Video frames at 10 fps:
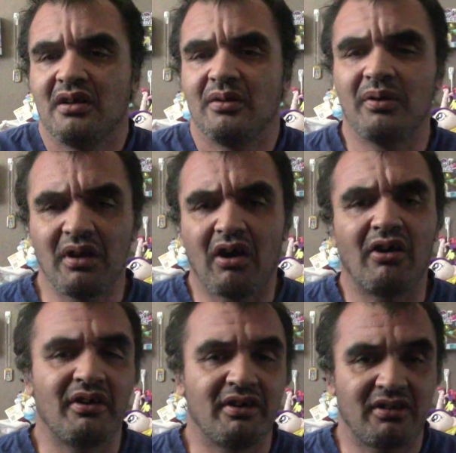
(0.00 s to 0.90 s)
we
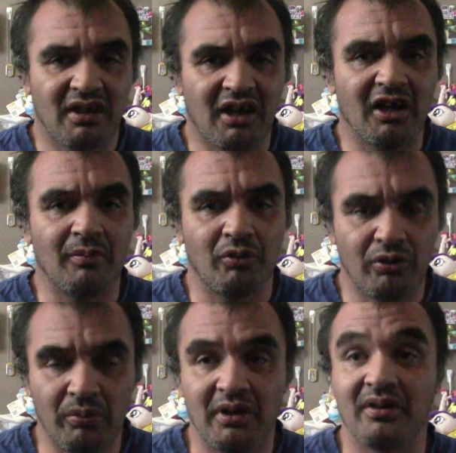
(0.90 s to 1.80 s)
are in a time
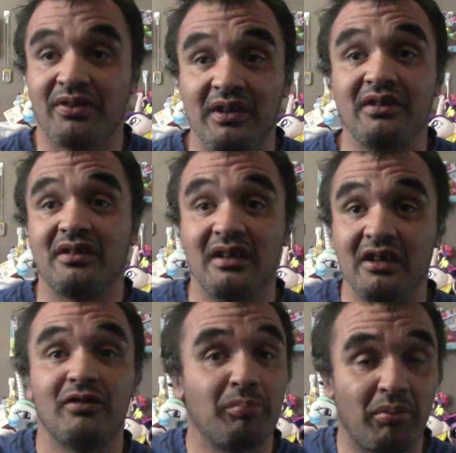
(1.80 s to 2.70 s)
to where this
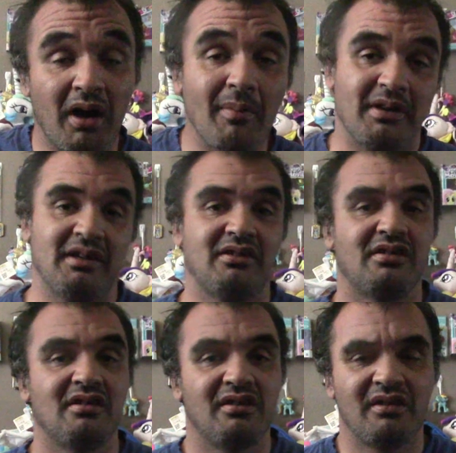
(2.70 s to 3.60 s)
is
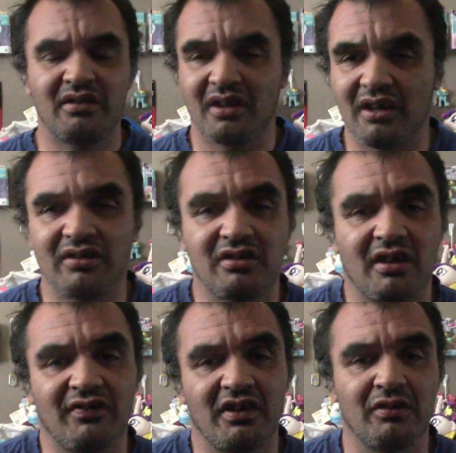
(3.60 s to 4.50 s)
prominent. This kind of
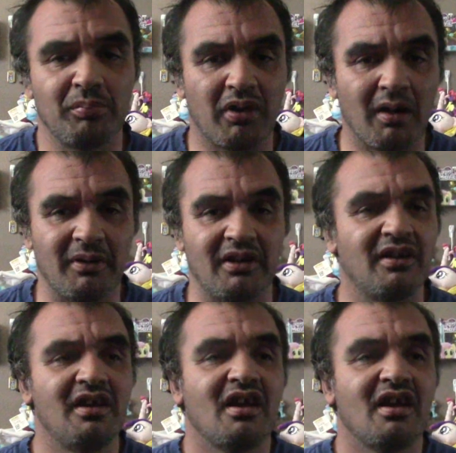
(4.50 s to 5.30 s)
stuff is prominent.